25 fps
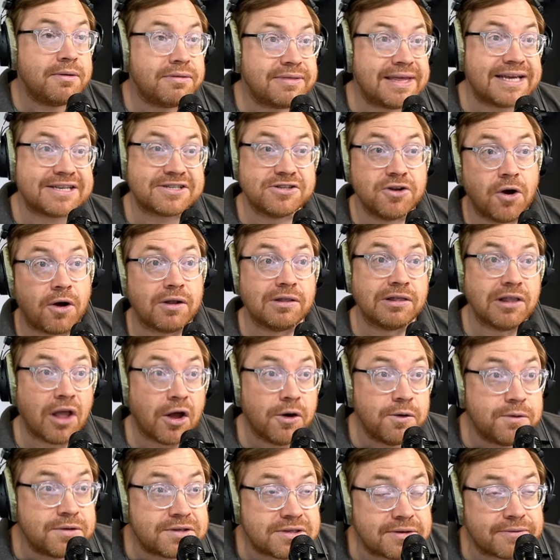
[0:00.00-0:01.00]
There's not
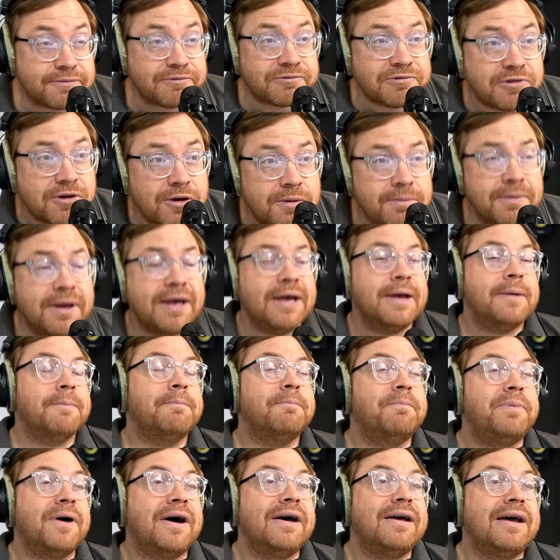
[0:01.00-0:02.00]
loads of room,
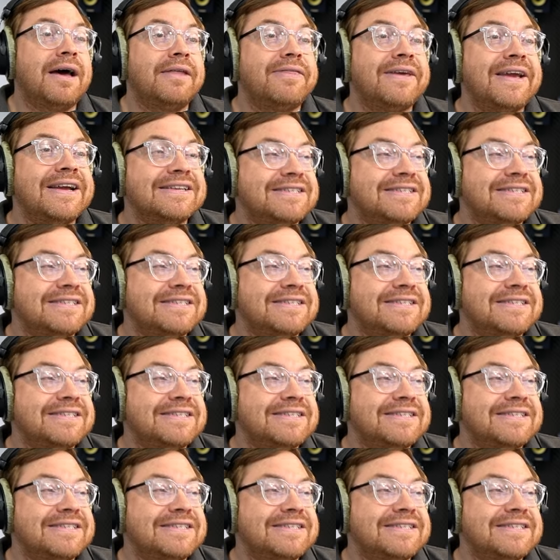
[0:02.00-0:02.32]
but I think